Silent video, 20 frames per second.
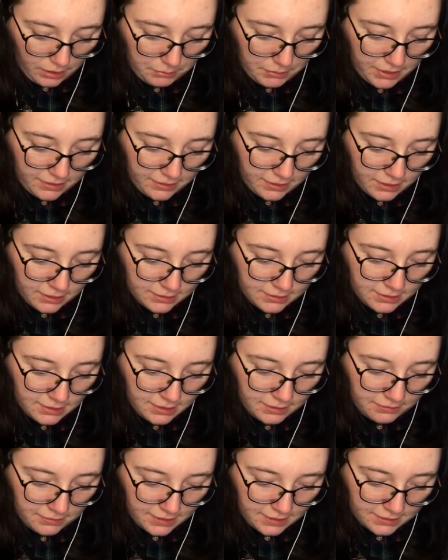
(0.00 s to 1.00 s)
And then
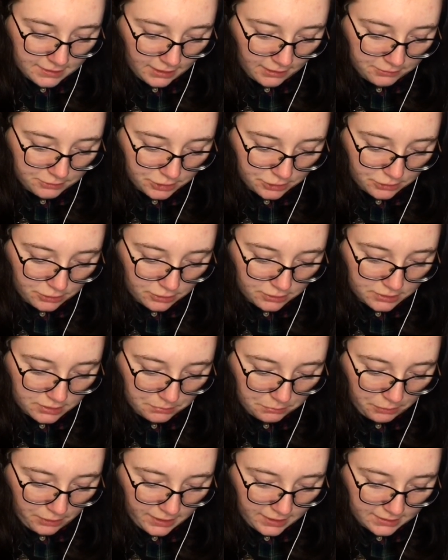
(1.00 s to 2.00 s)
underneath this I've just got some
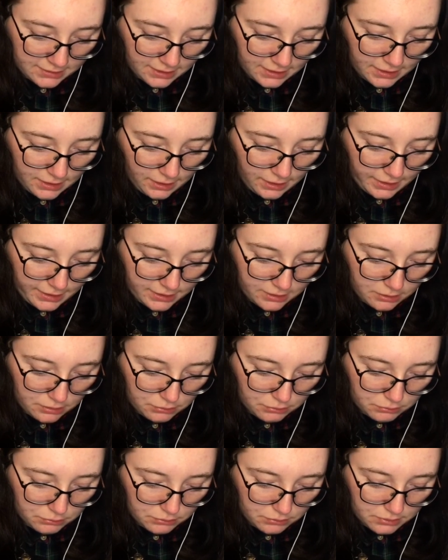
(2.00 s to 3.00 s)
things I
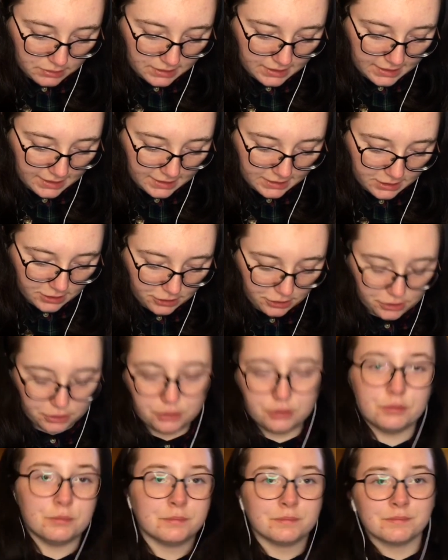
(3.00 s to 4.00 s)
need to do